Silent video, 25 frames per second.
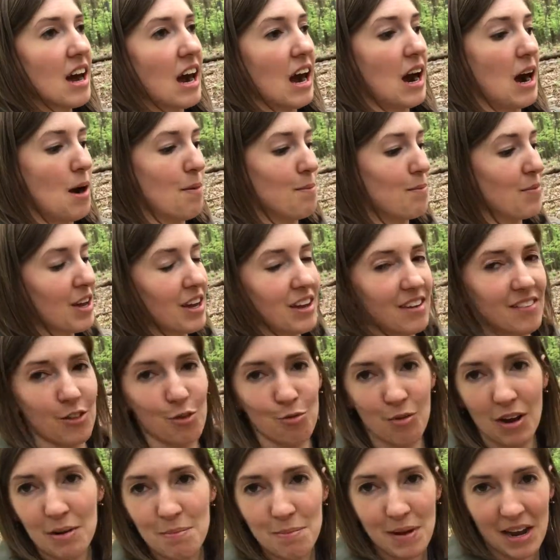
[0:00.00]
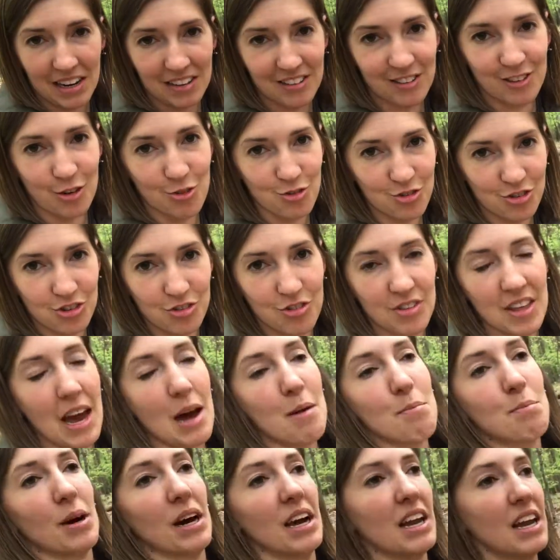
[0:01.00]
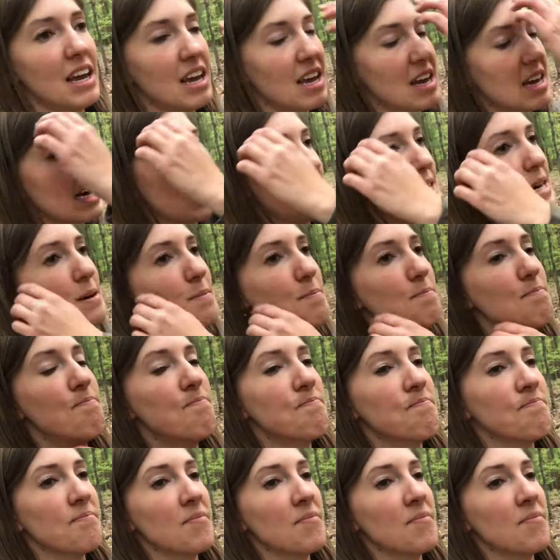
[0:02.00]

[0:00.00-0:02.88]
Um, the redbacks don't do that, but um,